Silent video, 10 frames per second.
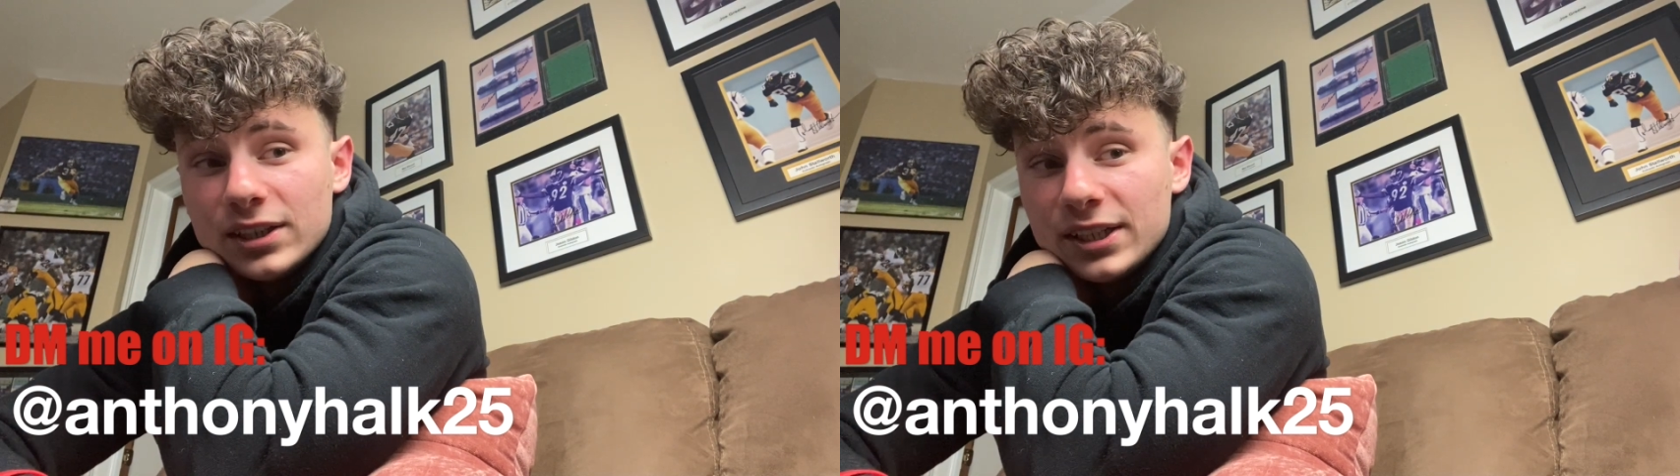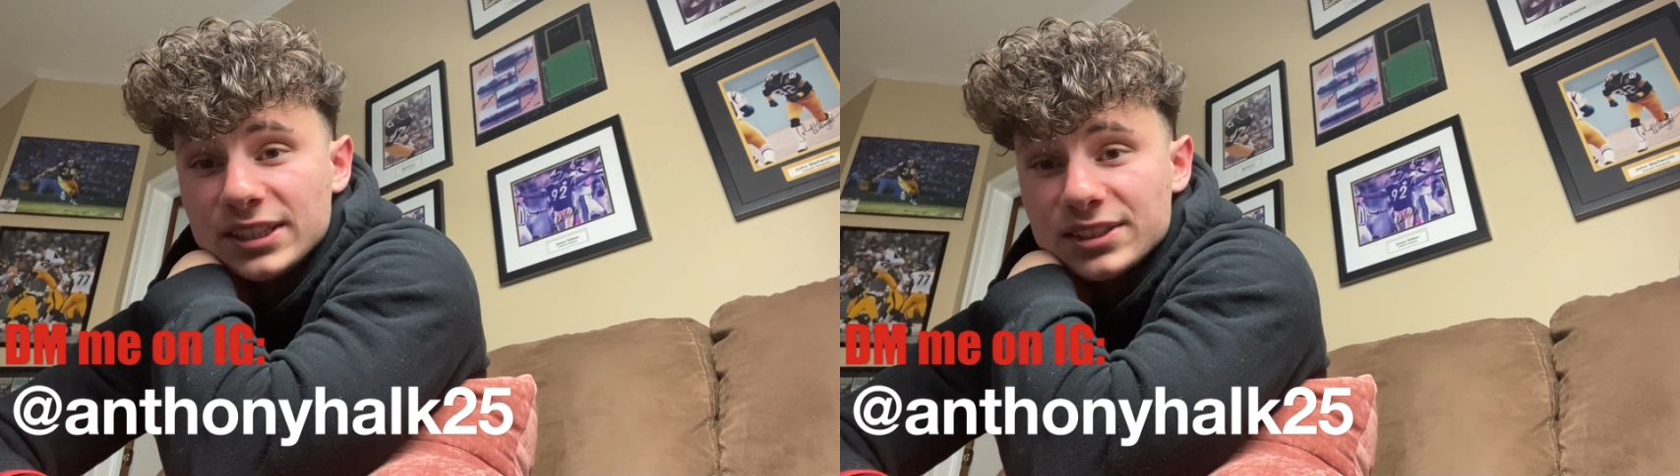
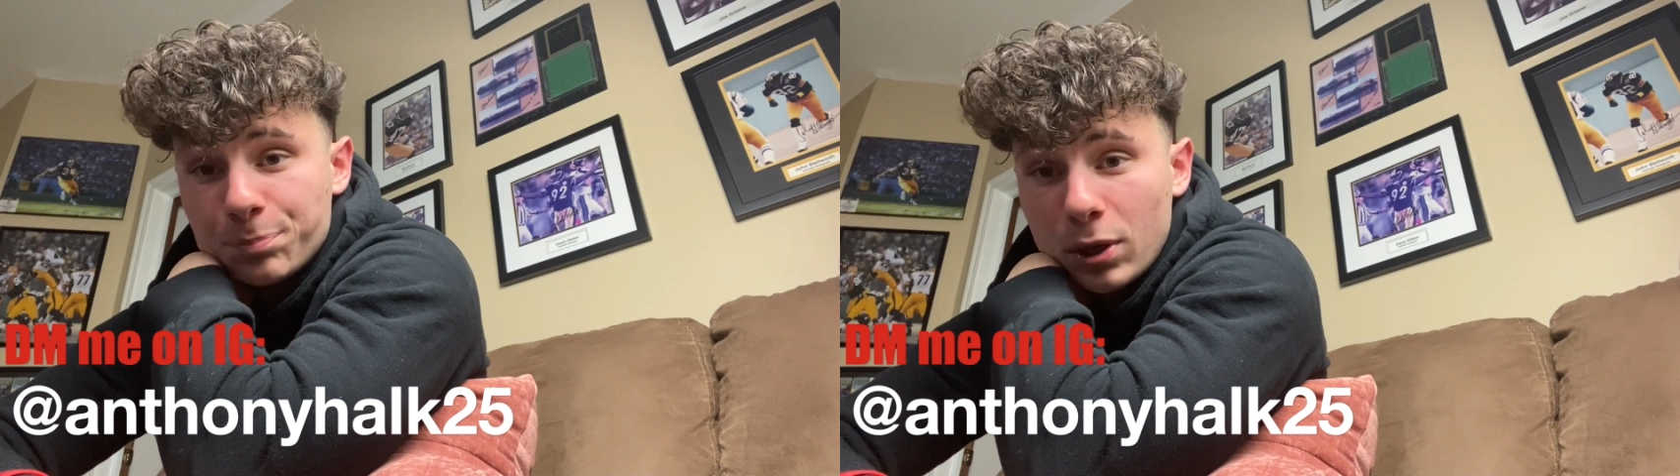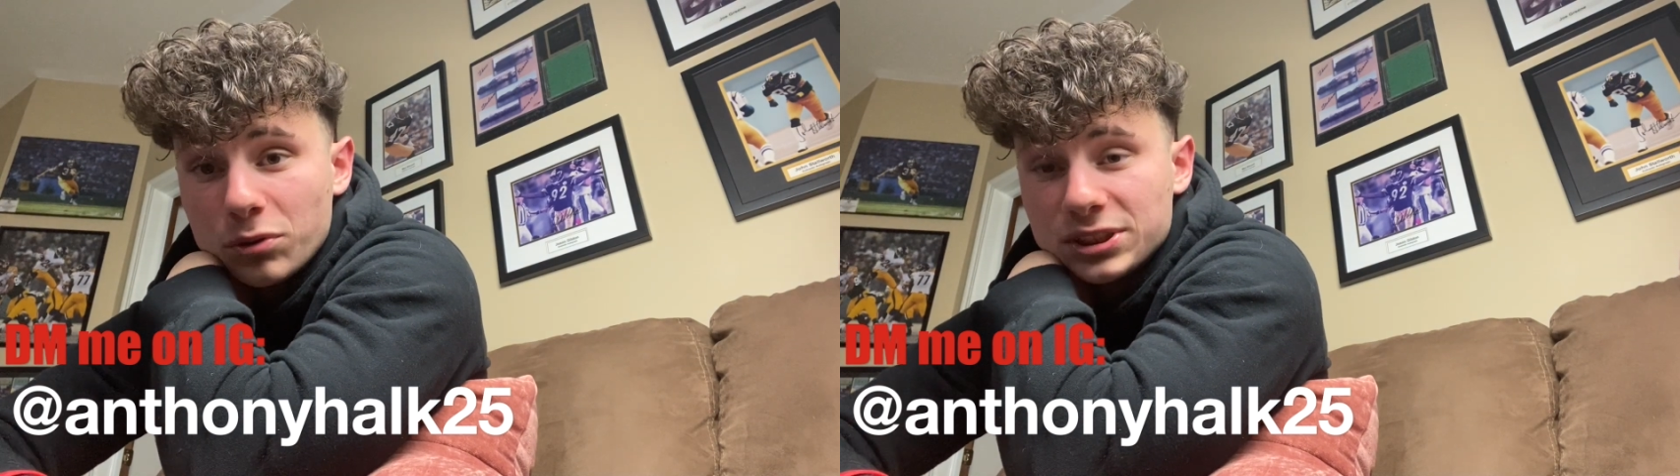he's
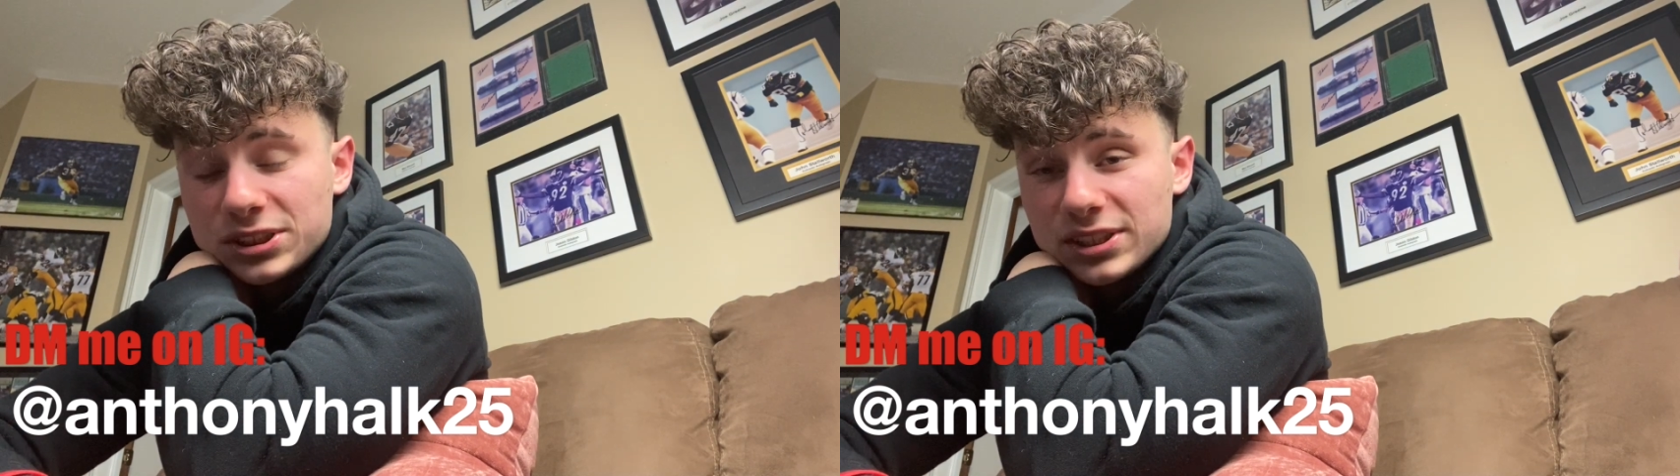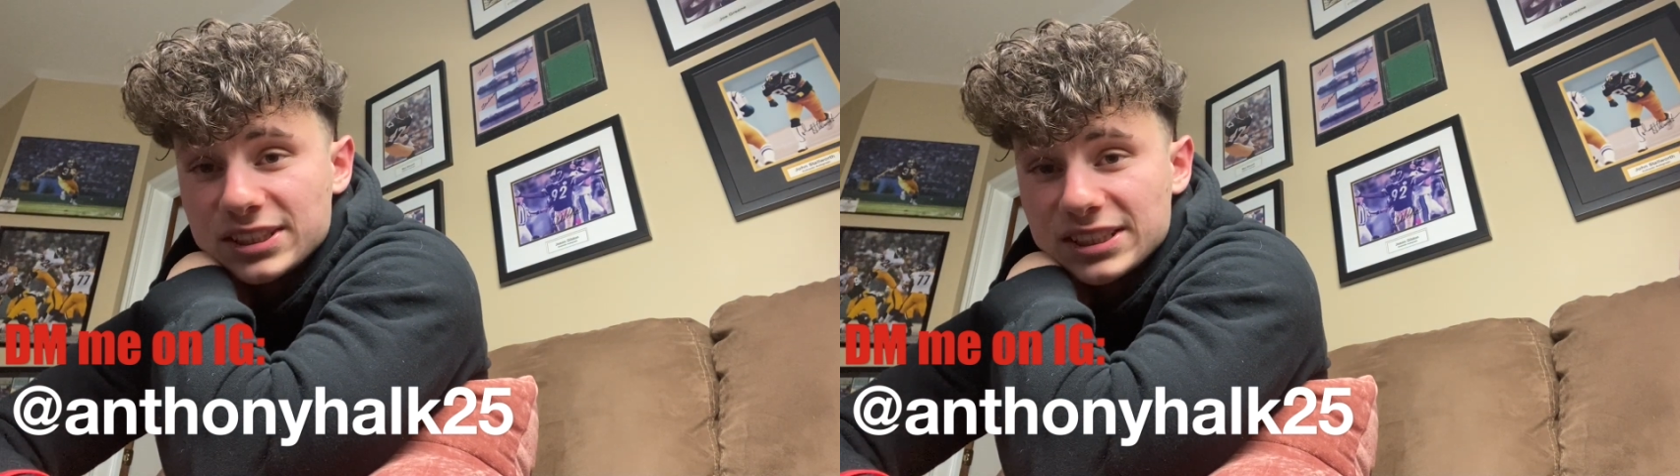opposed
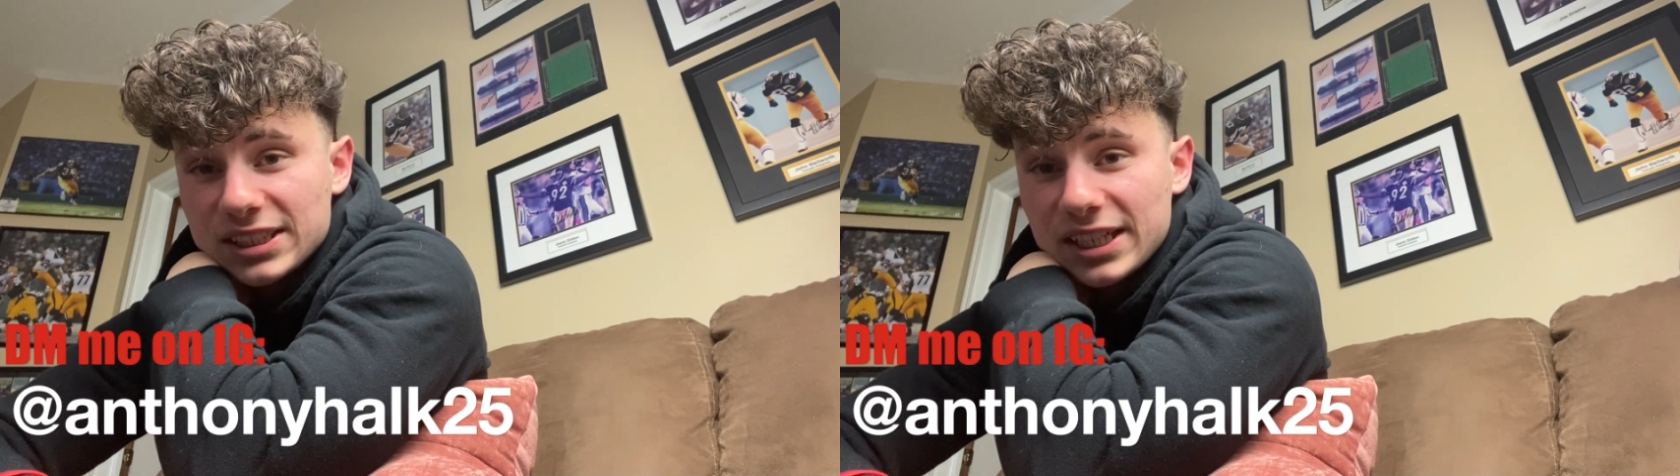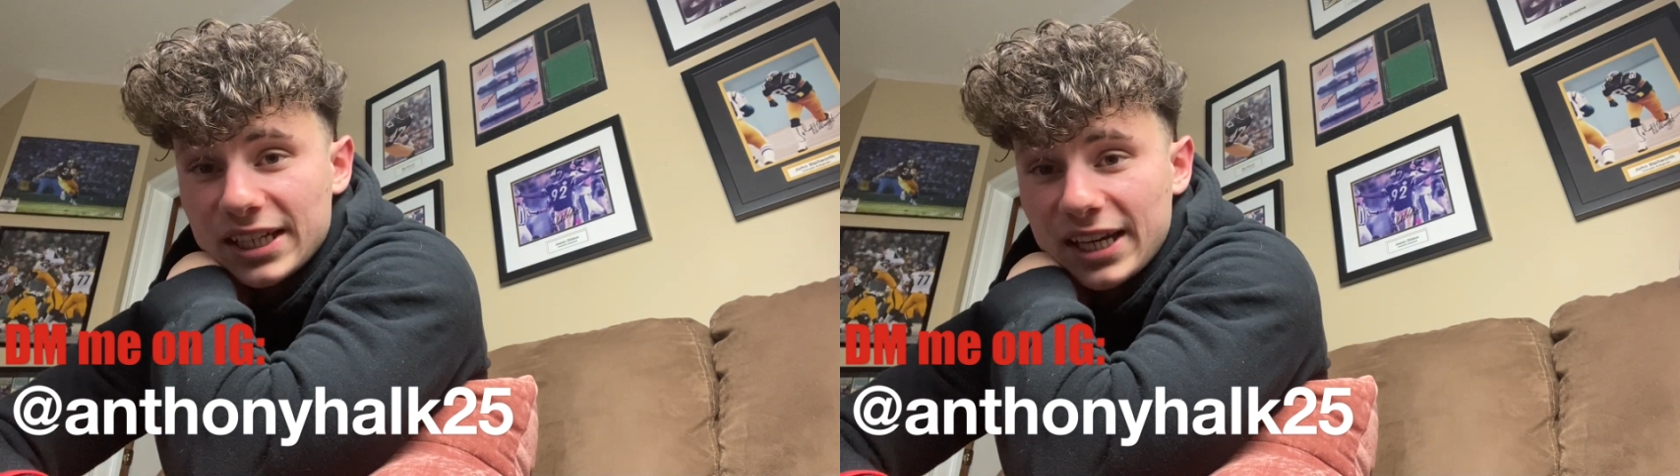to the
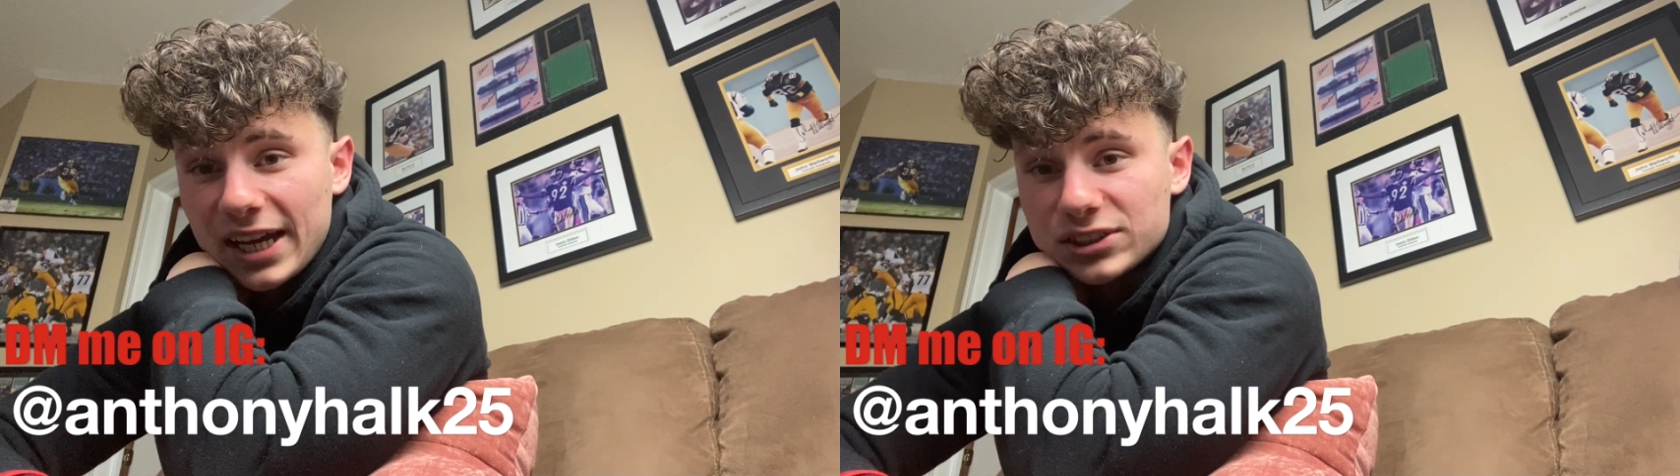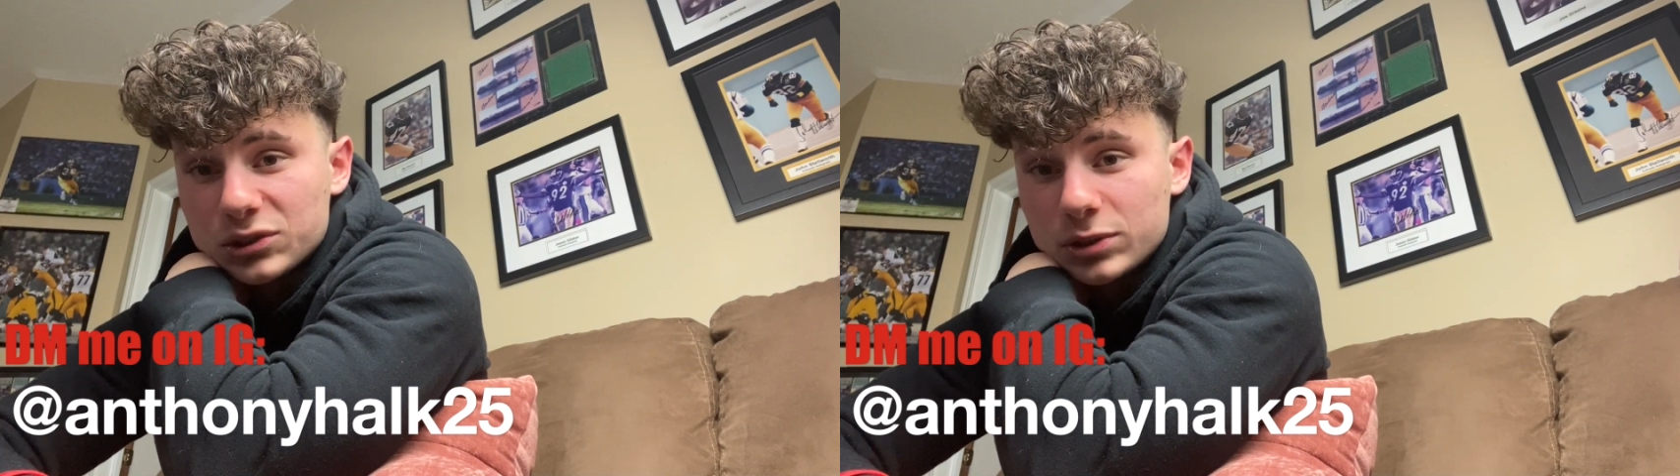season getting
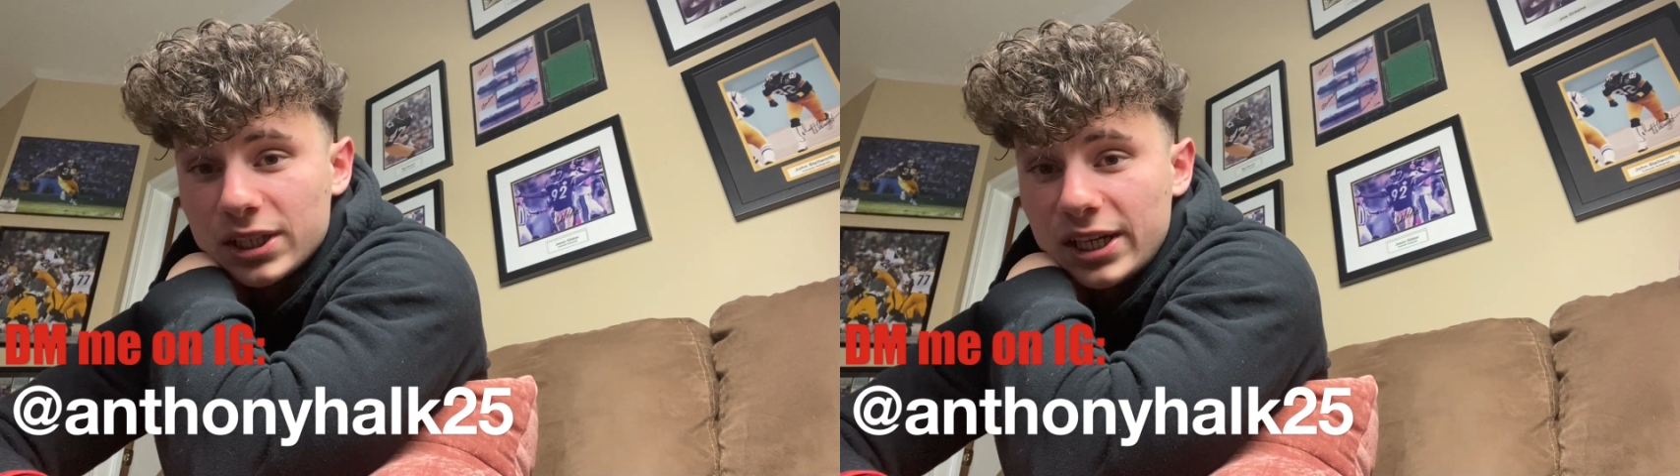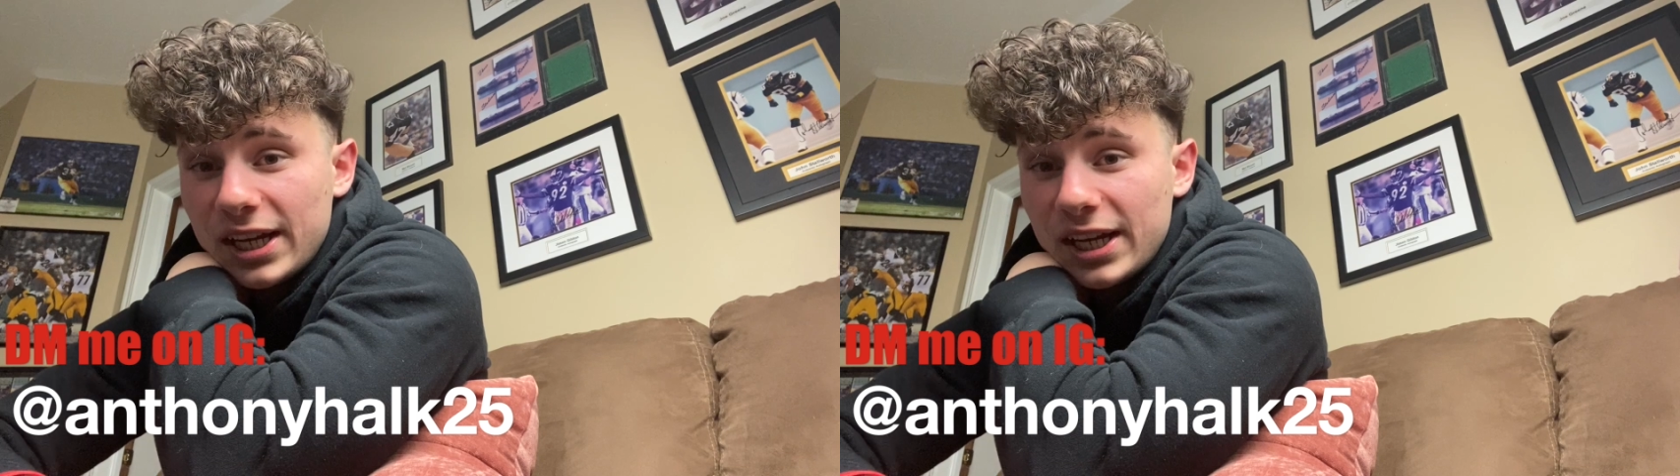canceled.